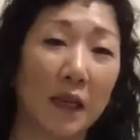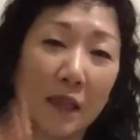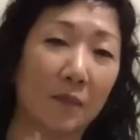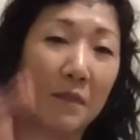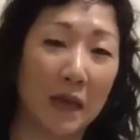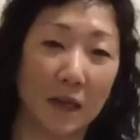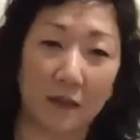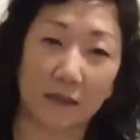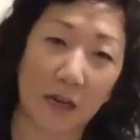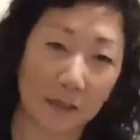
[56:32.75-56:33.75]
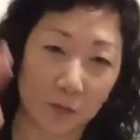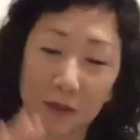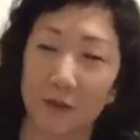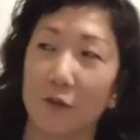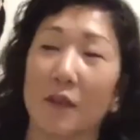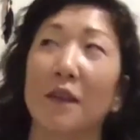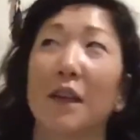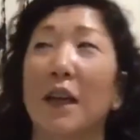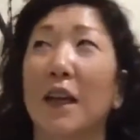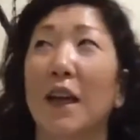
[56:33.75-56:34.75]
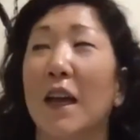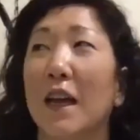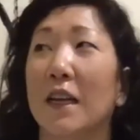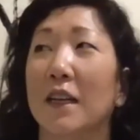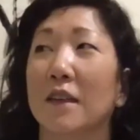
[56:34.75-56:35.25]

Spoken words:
like making this aspect to it. And